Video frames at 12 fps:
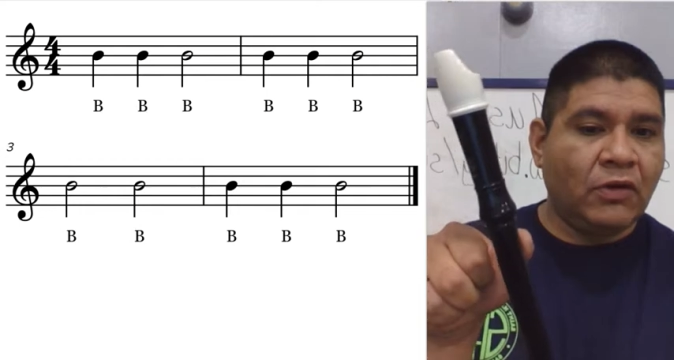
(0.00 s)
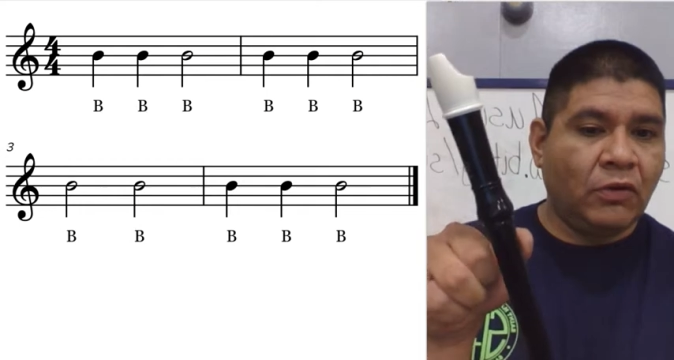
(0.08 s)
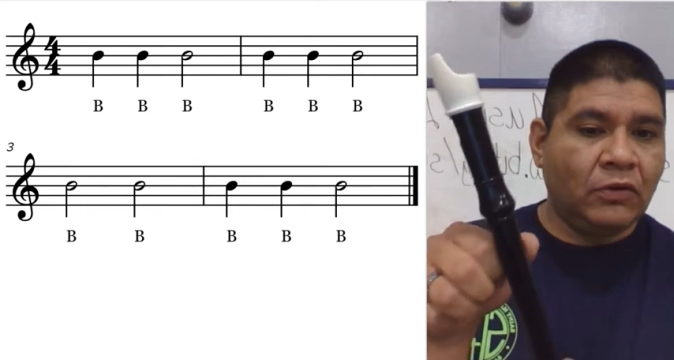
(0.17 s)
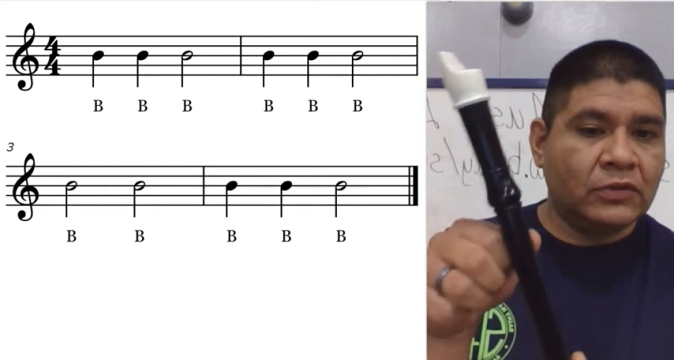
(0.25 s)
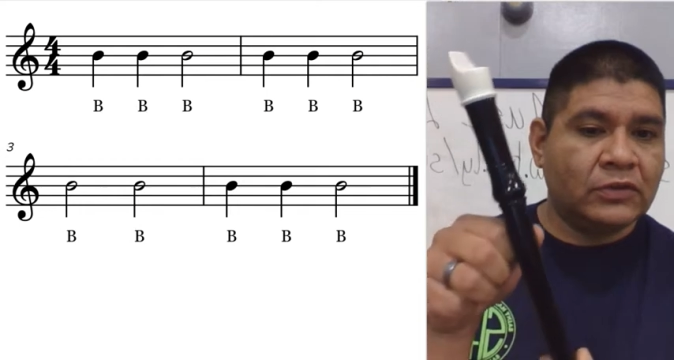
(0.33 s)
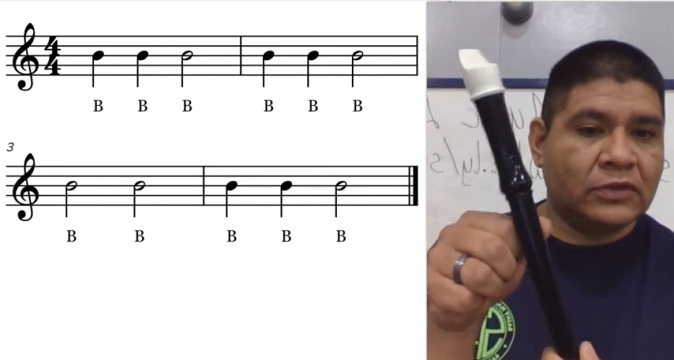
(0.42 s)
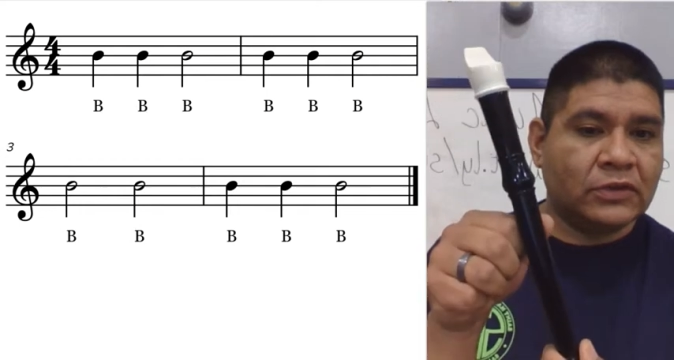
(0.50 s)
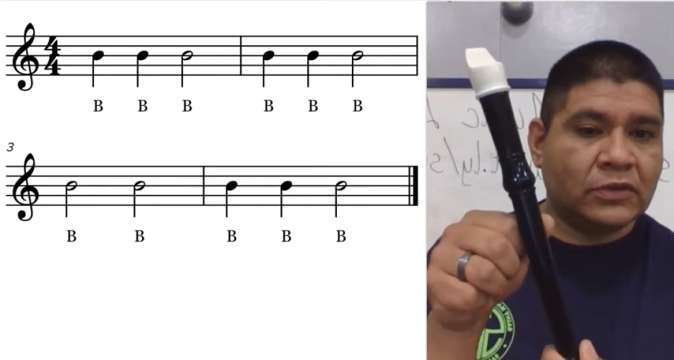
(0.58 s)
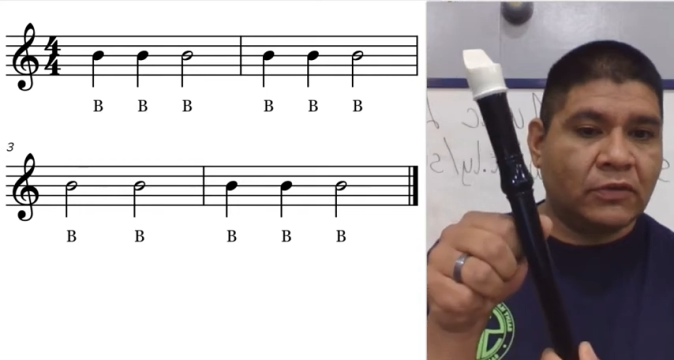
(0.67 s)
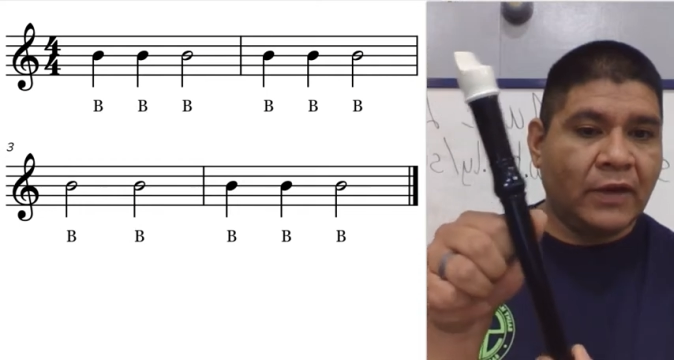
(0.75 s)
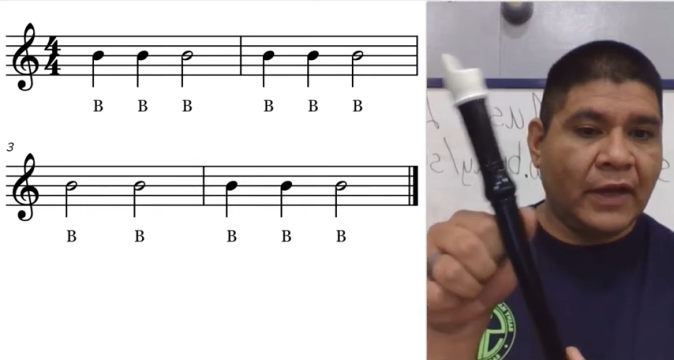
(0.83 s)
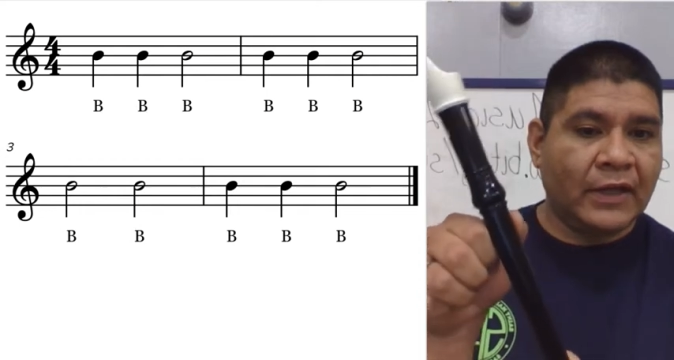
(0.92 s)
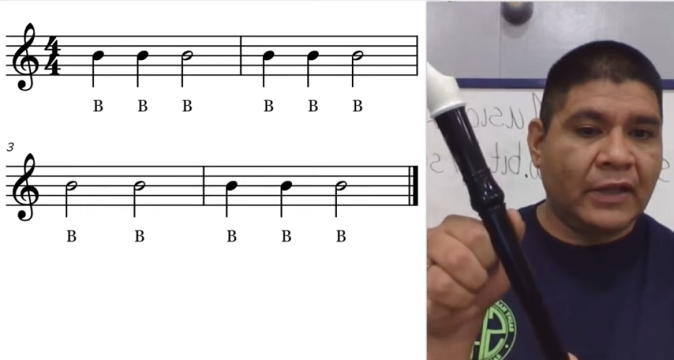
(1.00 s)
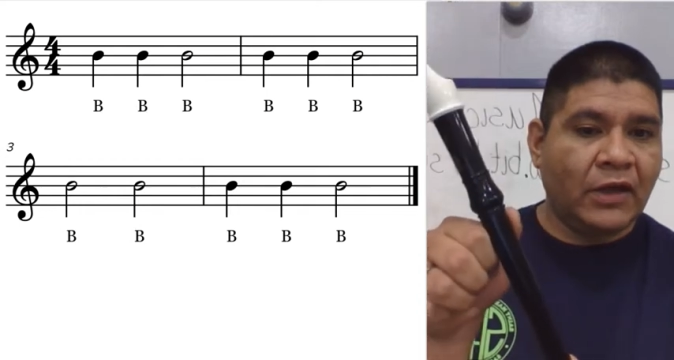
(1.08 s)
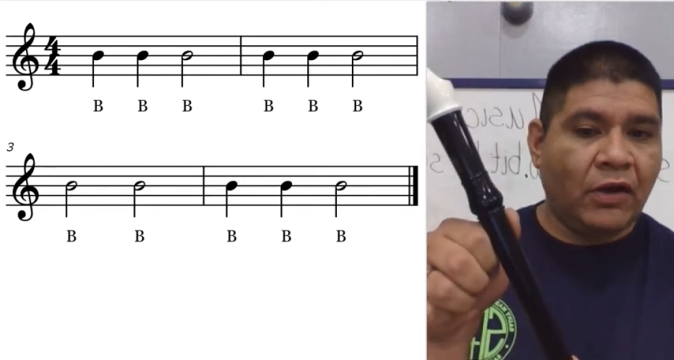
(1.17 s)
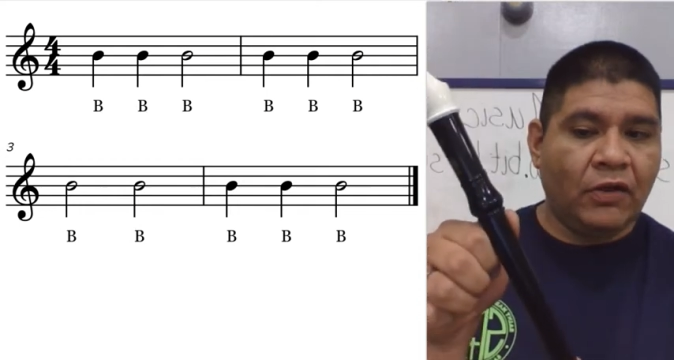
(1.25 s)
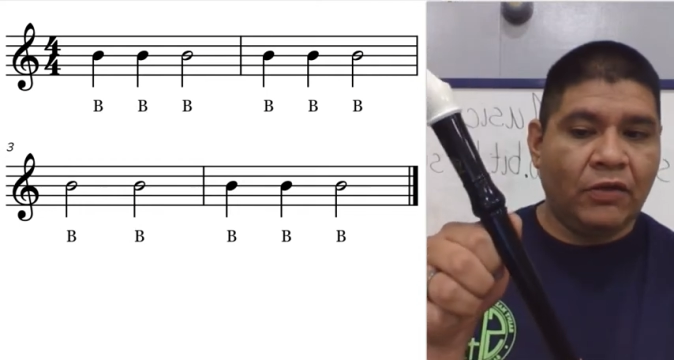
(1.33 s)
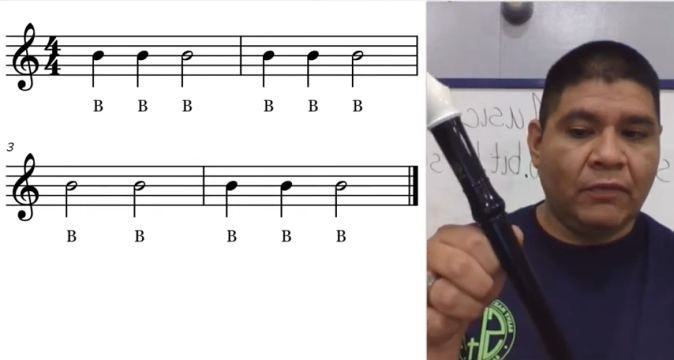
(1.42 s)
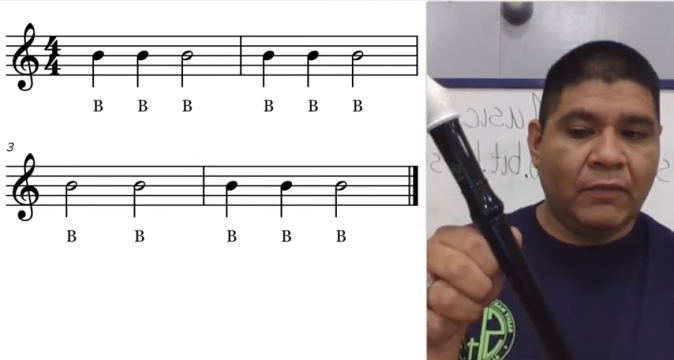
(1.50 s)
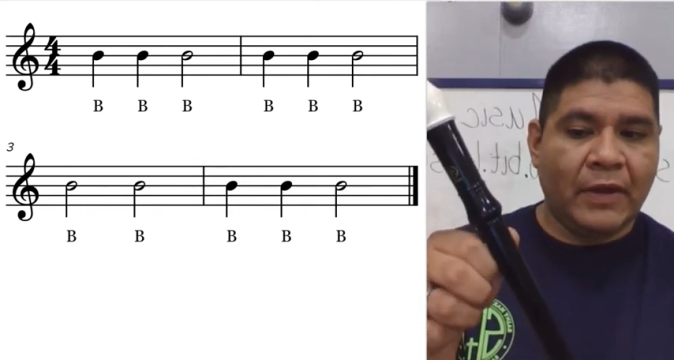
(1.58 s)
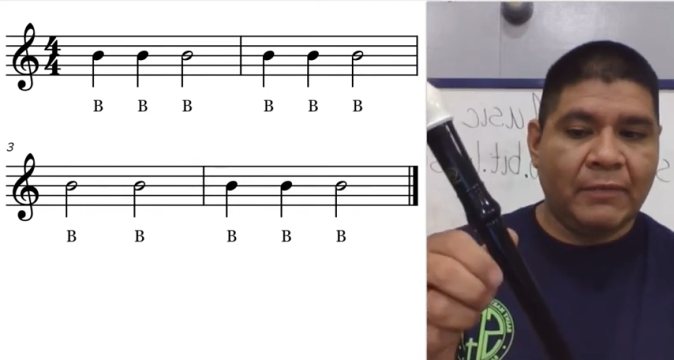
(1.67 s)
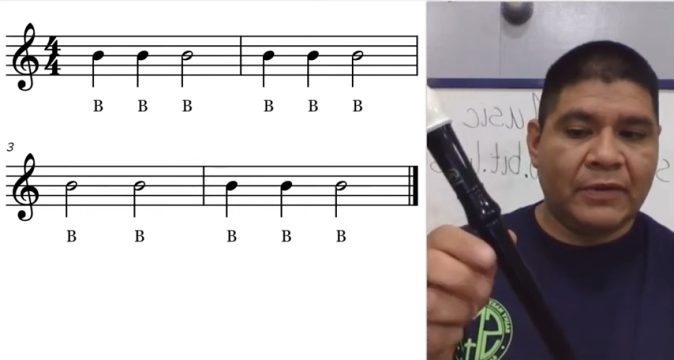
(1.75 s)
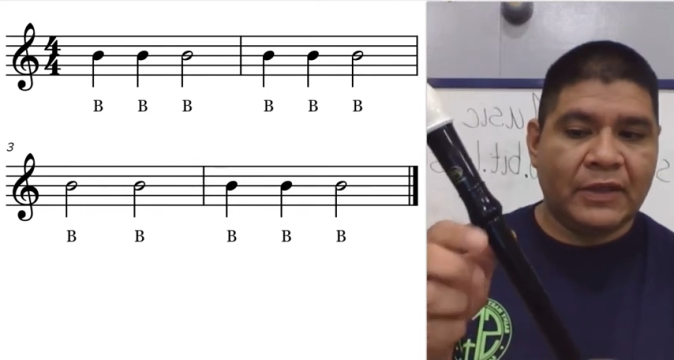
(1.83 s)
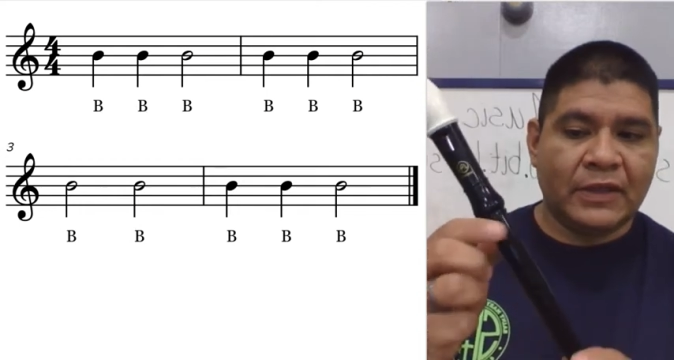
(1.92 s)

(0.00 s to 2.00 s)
holes correctly all the way with